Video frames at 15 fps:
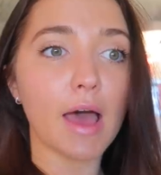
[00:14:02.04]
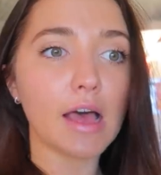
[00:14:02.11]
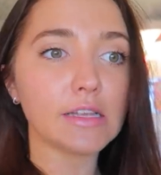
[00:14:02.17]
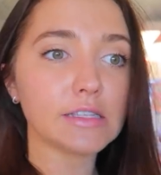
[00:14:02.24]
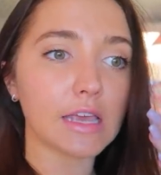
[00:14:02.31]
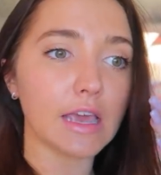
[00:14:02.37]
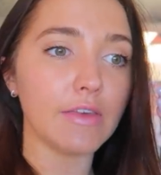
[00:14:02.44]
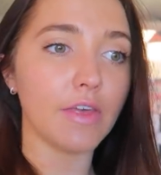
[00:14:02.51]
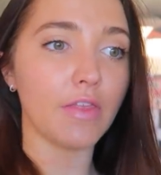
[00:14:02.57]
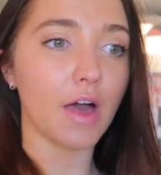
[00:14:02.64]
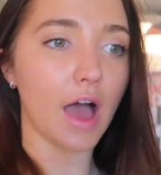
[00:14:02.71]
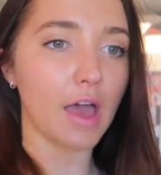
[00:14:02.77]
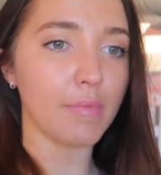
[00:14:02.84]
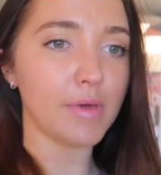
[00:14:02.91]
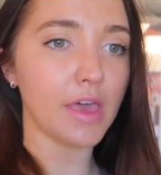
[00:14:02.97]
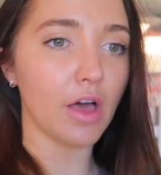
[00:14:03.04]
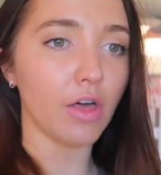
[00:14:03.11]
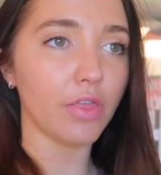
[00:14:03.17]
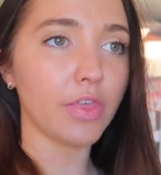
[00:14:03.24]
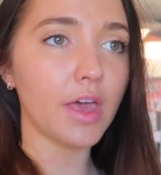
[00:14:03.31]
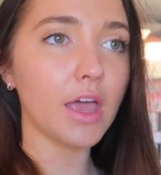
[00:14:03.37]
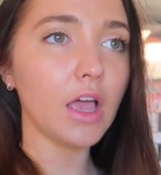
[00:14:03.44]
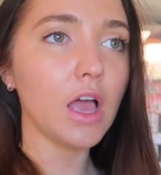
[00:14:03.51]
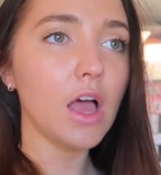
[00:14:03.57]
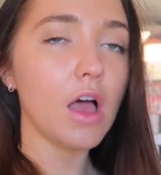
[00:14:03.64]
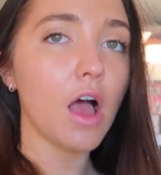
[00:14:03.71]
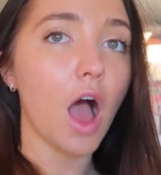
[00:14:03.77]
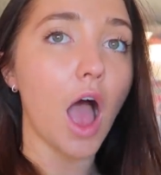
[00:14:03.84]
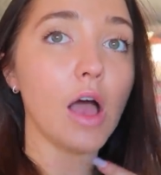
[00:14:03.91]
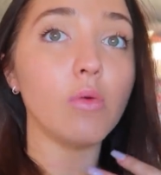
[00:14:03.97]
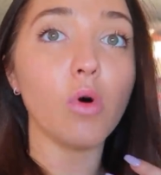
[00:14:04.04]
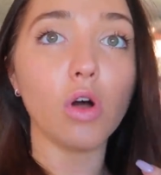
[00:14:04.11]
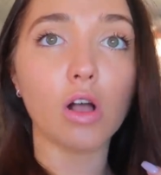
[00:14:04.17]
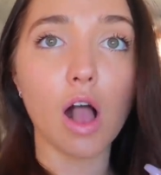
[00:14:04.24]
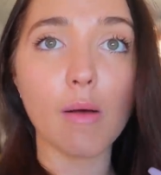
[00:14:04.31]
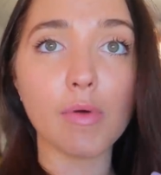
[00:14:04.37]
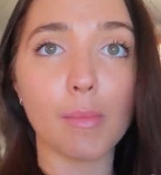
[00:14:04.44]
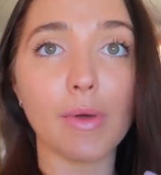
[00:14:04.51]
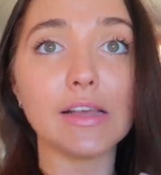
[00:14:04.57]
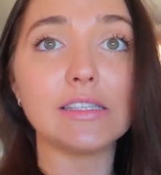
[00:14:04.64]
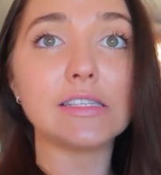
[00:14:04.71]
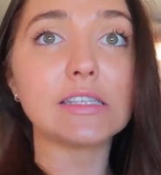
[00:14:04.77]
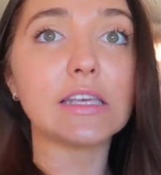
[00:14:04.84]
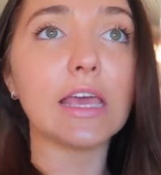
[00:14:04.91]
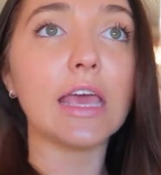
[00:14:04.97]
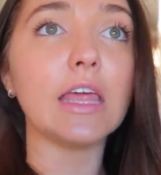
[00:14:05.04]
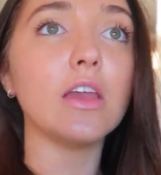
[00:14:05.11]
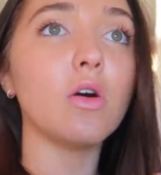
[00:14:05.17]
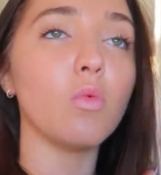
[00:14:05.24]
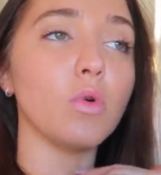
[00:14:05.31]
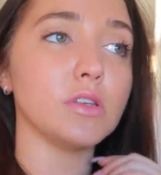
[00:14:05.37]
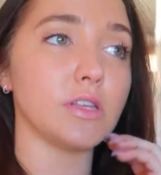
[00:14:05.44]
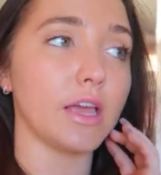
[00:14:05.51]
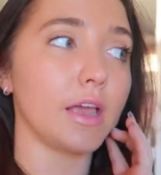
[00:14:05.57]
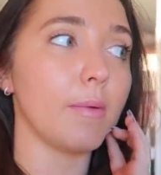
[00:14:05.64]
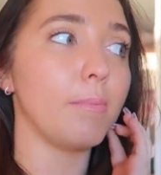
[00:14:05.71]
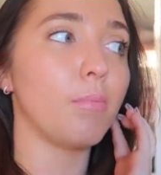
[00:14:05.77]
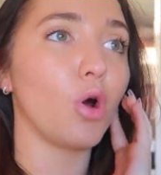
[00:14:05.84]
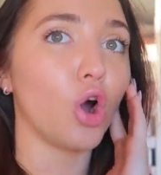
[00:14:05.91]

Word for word: mask and then the IPL thing, I woke up and my skin was like